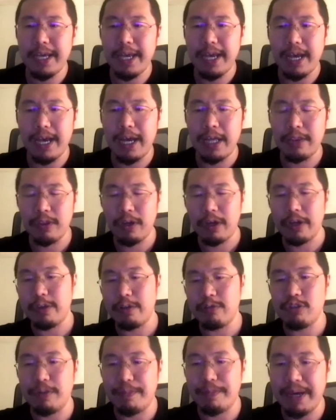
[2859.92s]
not a
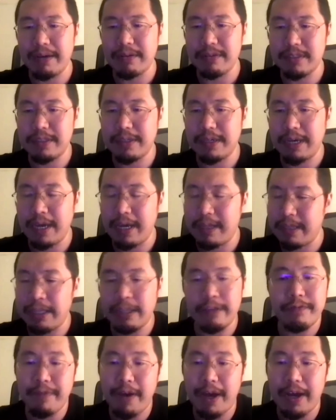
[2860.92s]
huge amount.
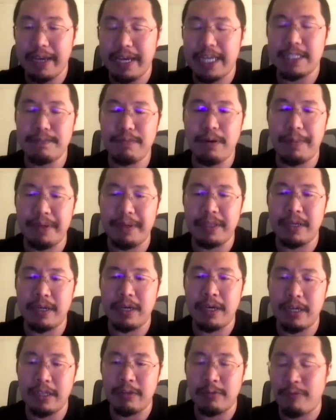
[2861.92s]
Then Fargate is probably
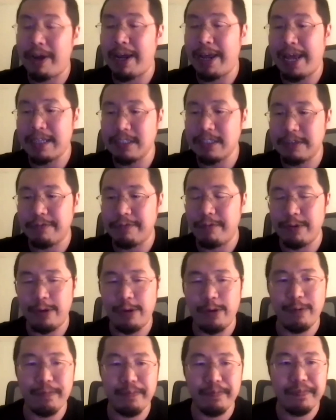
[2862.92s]
the right answer for you.